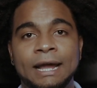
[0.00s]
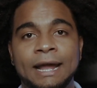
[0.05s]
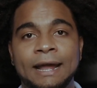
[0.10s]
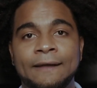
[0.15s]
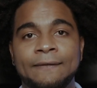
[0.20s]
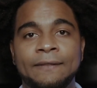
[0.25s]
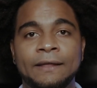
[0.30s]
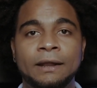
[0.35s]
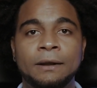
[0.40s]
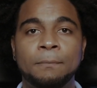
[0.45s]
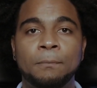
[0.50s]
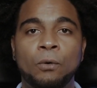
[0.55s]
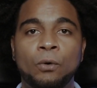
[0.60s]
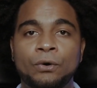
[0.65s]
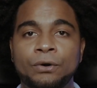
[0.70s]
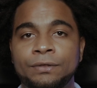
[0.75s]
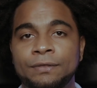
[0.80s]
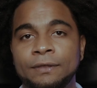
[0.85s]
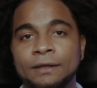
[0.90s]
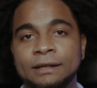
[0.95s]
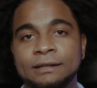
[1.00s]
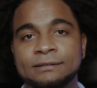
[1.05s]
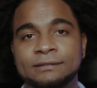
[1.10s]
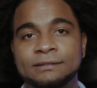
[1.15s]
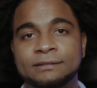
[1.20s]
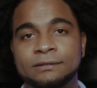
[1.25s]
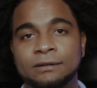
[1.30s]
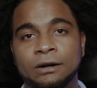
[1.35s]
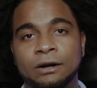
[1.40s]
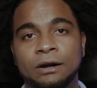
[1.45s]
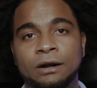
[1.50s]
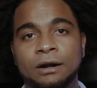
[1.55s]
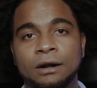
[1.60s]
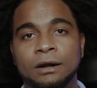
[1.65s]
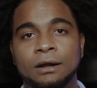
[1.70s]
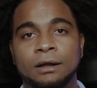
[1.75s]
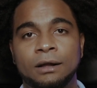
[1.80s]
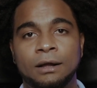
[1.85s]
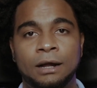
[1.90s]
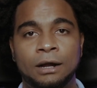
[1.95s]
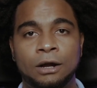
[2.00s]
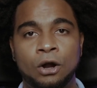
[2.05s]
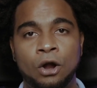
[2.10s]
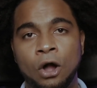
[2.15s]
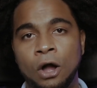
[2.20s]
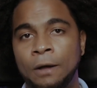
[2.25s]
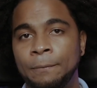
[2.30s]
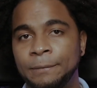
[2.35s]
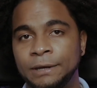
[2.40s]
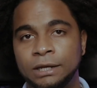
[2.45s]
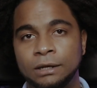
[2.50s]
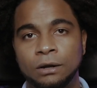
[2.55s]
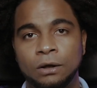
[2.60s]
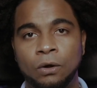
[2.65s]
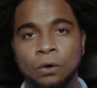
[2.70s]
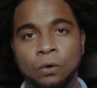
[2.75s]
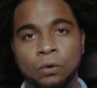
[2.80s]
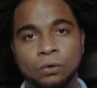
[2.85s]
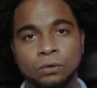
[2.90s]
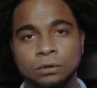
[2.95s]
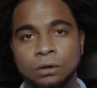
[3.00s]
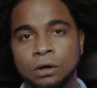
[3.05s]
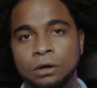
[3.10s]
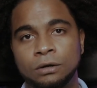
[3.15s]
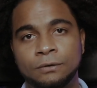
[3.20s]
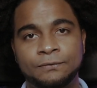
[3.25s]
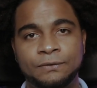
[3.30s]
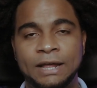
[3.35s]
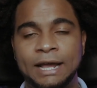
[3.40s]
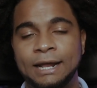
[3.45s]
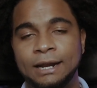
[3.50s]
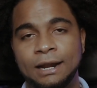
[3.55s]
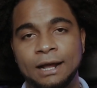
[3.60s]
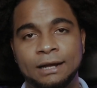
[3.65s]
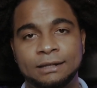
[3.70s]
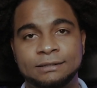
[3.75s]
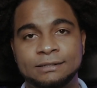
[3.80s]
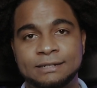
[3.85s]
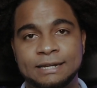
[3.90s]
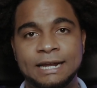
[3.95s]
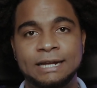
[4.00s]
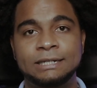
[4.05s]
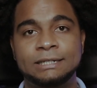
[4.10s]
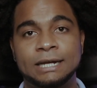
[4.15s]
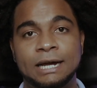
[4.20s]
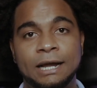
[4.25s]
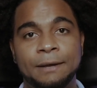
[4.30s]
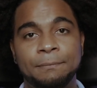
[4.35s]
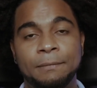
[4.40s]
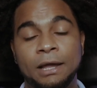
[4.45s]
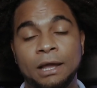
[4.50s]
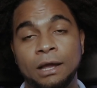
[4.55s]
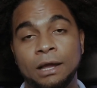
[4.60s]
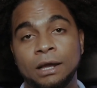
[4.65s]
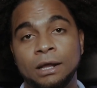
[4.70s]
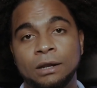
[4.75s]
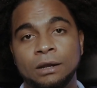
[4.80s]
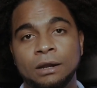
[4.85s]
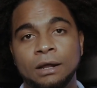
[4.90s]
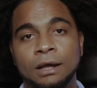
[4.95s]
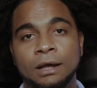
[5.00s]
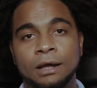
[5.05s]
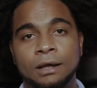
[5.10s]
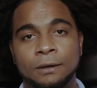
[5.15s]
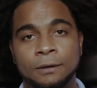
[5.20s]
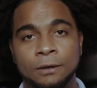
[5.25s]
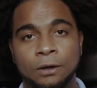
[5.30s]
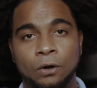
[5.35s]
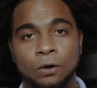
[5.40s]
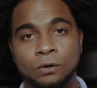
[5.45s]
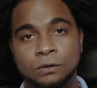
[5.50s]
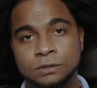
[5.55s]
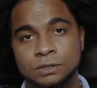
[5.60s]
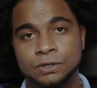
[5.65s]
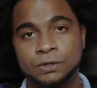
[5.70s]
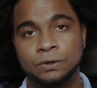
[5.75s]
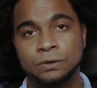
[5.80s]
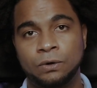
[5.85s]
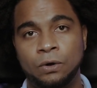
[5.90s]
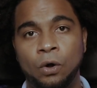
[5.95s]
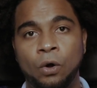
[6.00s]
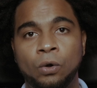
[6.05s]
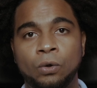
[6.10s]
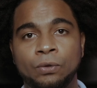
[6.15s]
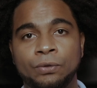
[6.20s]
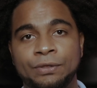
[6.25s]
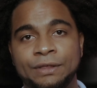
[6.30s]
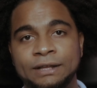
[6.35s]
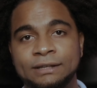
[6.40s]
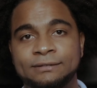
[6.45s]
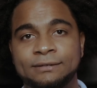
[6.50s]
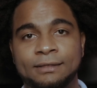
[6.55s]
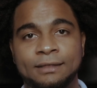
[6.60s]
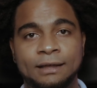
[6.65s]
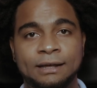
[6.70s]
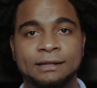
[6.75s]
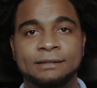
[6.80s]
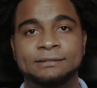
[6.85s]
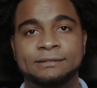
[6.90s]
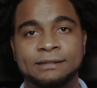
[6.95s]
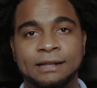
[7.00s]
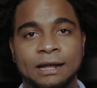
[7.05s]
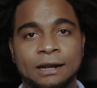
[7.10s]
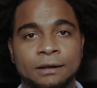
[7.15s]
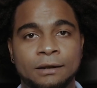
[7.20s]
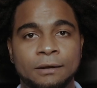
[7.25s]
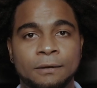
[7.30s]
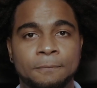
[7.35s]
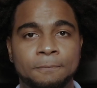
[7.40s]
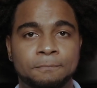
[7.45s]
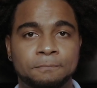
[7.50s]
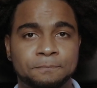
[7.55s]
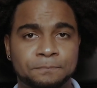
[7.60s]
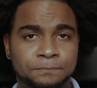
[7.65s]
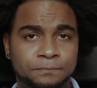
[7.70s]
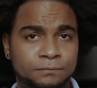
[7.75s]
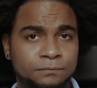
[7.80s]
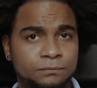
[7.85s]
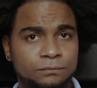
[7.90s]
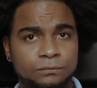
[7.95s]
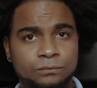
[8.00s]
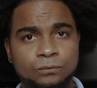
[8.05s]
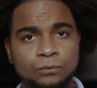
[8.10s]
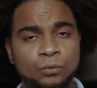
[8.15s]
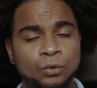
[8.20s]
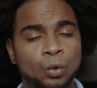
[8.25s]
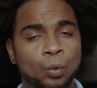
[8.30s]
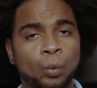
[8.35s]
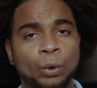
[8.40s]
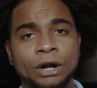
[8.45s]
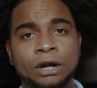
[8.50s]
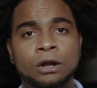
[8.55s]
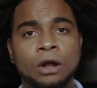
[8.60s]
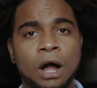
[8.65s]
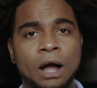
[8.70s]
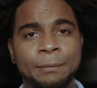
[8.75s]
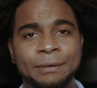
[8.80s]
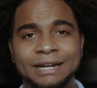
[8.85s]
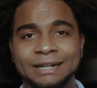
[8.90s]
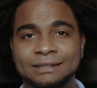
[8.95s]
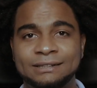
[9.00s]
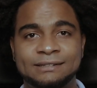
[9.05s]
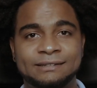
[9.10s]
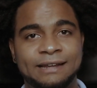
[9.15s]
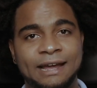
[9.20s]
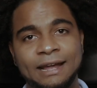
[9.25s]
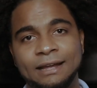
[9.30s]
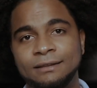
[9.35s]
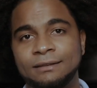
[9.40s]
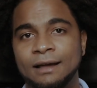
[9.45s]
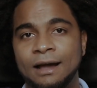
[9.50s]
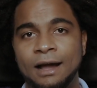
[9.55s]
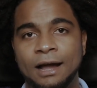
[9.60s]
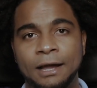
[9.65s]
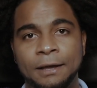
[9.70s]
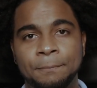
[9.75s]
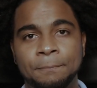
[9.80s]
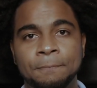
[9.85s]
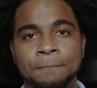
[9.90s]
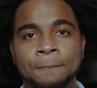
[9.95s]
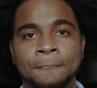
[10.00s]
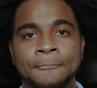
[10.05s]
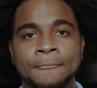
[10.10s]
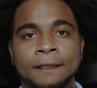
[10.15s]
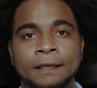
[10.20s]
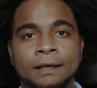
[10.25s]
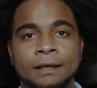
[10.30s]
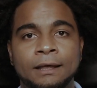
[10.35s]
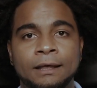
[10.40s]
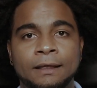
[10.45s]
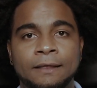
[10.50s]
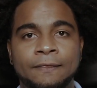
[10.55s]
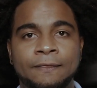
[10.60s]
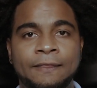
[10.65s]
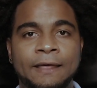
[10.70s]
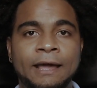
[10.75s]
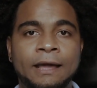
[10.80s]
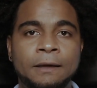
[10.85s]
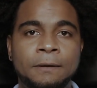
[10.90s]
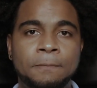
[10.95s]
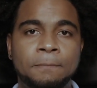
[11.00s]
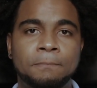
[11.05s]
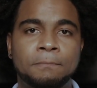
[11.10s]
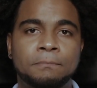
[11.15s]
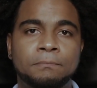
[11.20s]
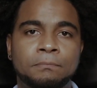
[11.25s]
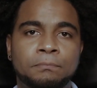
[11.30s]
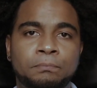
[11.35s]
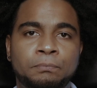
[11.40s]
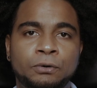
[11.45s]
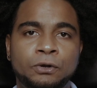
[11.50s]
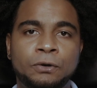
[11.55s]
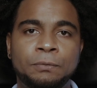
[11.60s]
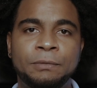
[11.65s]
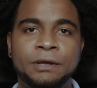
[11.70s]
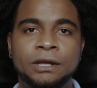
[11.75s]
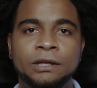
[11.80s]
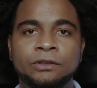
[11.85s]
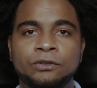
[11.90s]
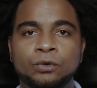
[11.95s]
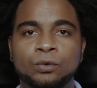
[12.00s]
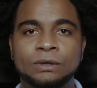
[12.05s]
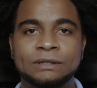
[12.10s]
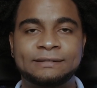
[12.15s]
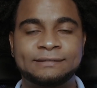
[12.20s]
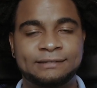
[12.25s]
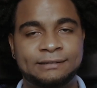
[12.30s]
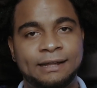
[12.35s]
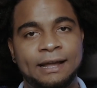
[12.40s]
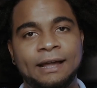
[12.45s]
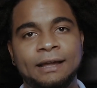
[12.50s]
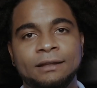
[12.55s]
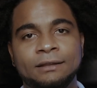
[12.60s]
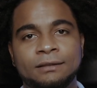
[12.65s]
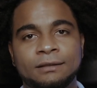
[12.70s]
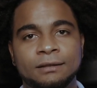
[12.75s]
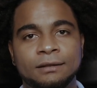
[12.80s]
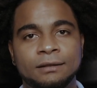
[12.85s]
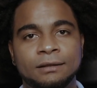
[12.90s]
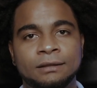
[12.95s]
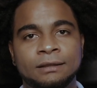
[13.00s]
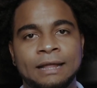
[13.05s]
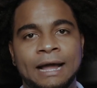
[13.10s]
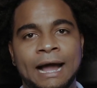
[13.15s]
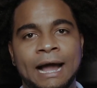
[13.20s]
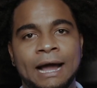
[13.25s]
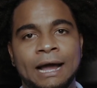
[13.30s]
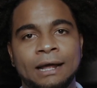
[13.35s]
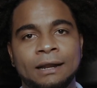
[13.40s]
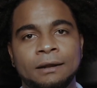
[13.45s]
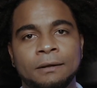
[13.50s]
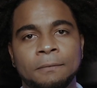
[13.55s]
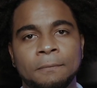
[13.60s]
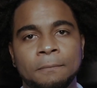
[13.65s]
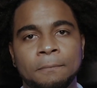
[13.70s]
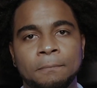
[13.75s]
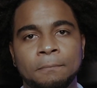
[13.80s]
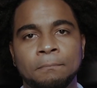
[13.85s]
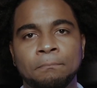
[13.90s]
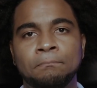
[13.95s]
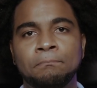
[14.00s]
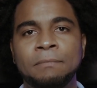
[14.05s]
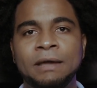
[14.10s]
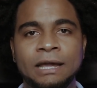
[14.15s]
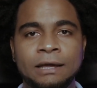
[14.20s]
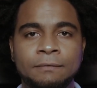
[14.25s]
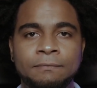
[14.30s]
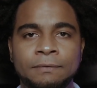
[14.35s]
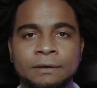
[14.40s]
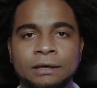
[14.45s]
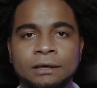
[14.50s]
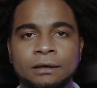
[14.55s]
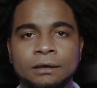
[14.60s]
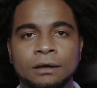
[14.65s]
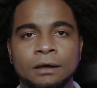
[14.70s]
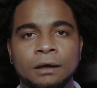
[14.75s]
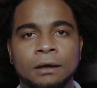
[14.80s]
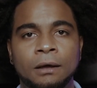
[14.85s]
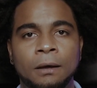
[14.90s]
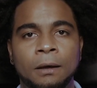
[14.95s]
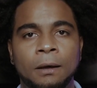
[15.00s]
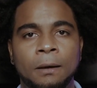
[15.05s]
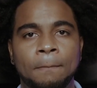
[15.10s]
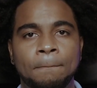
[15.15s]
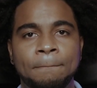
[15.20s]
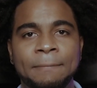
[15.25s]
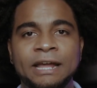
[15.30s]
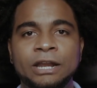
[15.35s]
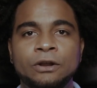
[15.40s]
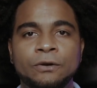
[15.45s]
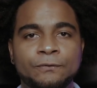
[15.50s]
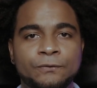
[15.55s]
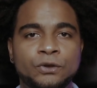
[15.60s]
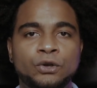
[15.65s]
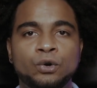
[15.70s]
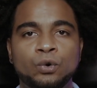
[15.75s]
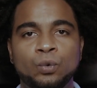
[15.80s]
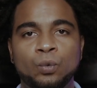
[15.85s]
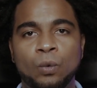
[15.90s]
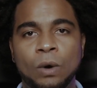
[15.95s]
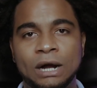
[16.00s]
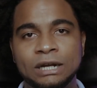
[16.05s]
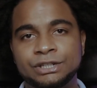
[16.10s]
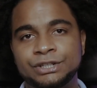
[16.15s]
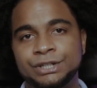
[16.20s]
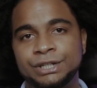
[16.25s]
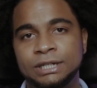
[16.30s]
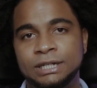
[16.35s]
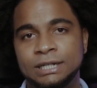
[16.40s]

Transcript: And then more things start coming, all of them at the same time. And also all these things that were coming at the same time, they put me into a state that maybe many of you watching